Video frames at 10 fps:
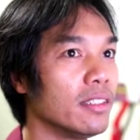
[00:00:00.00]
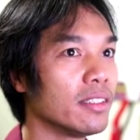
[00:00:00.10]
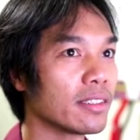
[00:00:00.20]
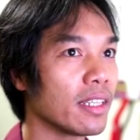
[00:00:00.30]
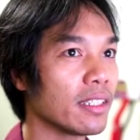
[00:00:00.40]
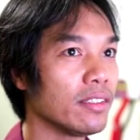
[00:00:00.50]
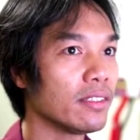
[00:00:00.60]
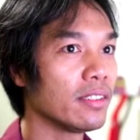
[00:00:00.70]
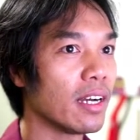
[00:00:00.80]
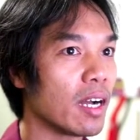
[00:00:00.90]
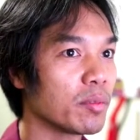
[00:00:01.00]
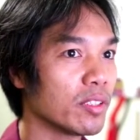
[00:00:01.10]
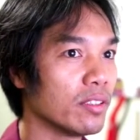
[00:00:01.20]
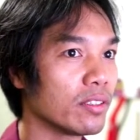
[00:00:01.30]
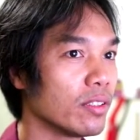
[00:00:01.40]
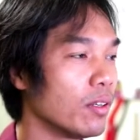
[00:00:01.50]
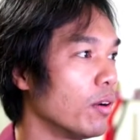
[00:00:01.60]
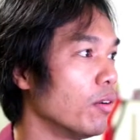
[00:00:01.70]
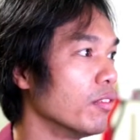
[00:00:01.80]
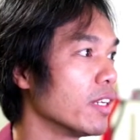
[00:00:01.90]
just like you see the options
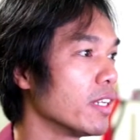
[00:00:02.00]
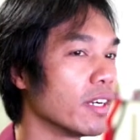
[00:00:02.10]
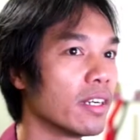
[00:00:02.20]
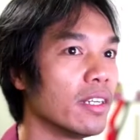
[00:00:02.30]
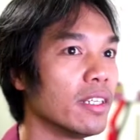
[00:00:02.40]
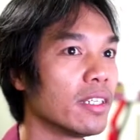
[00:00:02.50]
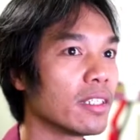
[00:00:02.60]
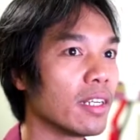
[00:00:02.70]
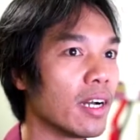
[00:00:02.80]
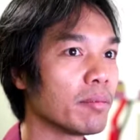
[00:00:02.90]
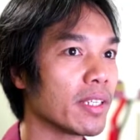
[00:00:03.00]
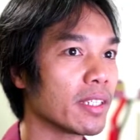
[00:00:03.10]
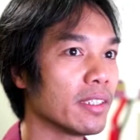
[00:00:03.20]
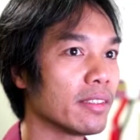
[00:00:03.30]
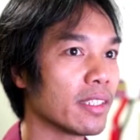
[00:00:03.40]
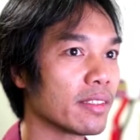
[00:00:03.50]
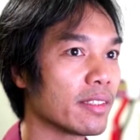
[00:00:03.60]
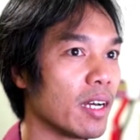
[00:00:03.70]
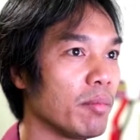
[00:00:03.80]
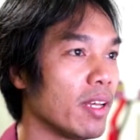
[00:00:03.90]
over here. Now, I'm not going to take a
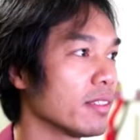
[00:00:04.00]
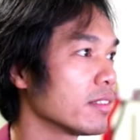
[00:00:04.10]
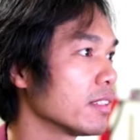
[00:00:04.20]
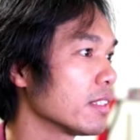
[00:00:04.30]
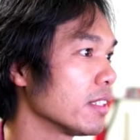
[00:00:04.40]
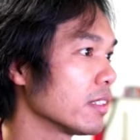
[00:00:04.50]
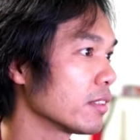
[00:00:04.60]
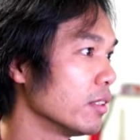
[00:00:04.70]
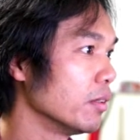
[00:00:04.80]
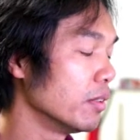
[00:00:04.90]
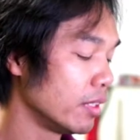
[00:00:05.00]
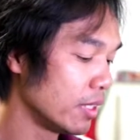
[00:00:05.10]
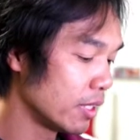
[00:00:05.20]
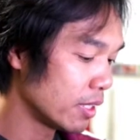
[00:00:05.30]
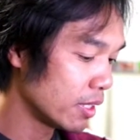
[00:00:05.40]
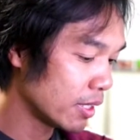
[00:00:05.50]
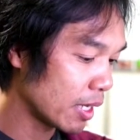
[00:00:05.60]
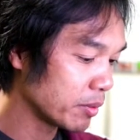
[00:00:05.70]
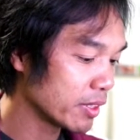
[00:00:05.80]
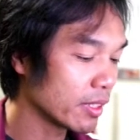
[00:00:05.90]
stop loss or anything, so
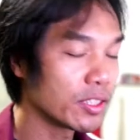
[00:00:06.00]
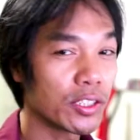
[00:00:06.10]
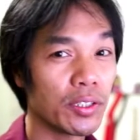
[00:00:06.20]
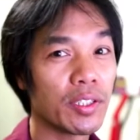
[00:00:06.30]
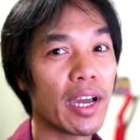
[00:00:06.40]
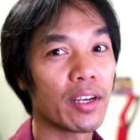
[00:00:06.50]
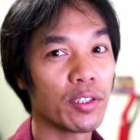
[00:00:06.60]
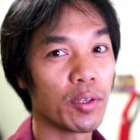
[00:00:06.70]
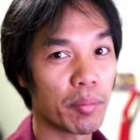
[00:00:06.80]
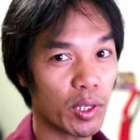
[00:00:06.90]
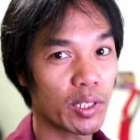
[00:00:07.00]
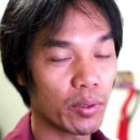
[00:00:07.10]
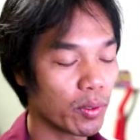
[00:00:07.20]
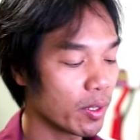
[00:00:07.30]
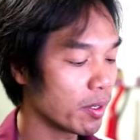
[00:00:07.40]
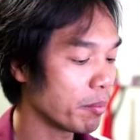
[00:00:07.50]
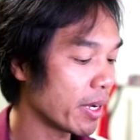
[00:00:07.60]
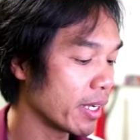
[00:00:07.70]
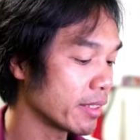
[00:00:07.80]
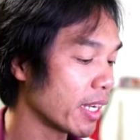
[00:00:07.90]
I'm just going to show you how to do a market order
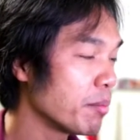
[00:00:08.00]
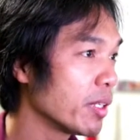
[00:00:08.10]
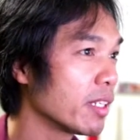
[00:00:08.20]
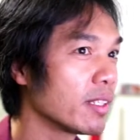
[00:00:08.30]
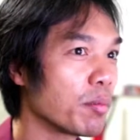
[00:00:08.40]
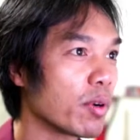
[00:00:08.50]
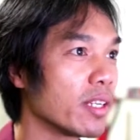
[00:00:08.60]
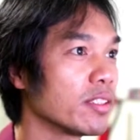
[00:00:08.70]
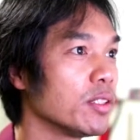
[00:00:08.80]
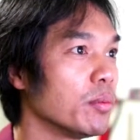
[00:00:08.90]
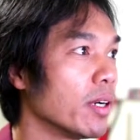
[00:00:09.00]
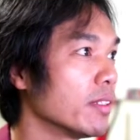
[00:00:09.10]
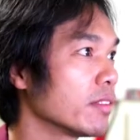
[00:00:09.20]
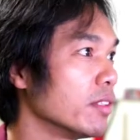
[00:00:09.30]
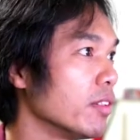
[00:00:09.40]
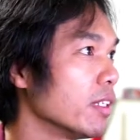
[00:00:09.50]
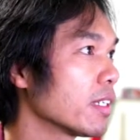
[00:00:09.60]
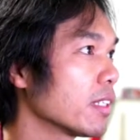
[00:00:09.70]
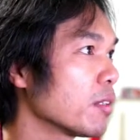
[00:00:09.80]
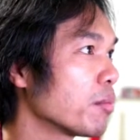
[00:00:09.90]
by typing in the price you want. So if you
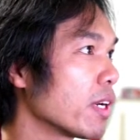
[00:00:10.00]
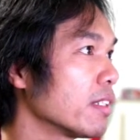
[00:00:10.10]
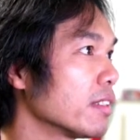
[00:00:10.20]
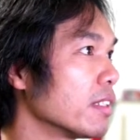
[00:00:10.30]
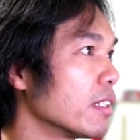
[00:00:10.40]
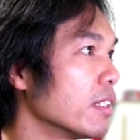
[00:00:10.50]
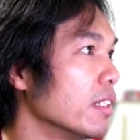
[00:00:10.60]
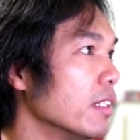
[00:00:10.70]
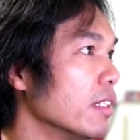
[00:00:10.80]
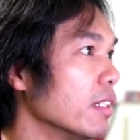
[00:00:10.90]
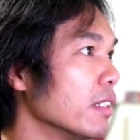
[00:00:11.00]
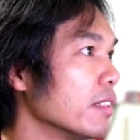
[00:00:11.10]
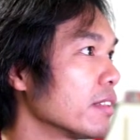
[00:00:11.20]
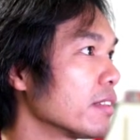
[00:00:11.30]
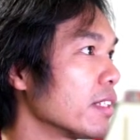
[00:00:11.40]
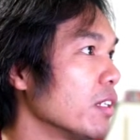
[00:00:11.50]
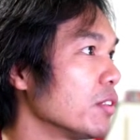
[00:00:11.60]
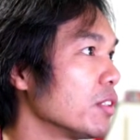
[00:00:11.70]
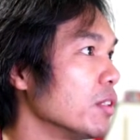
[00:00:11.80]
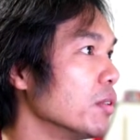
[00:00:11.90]
look at the price here, this
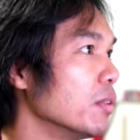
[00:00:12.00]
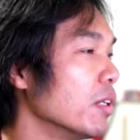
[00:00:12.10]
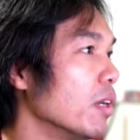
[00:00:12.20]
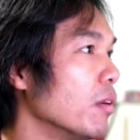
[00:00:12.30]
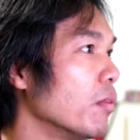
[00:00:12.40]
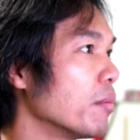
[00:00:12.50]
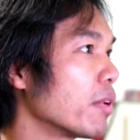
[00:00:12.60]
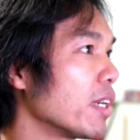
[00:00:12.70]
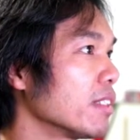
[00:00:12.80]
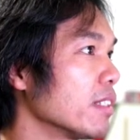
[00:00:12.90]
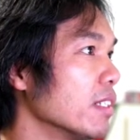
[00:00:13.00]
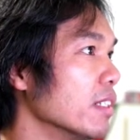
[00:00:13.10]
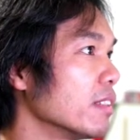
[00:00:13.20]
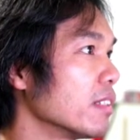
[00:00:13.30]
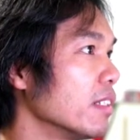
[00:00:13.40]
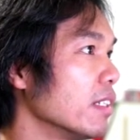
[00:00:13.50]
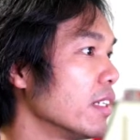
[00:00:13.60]
tells you what price it is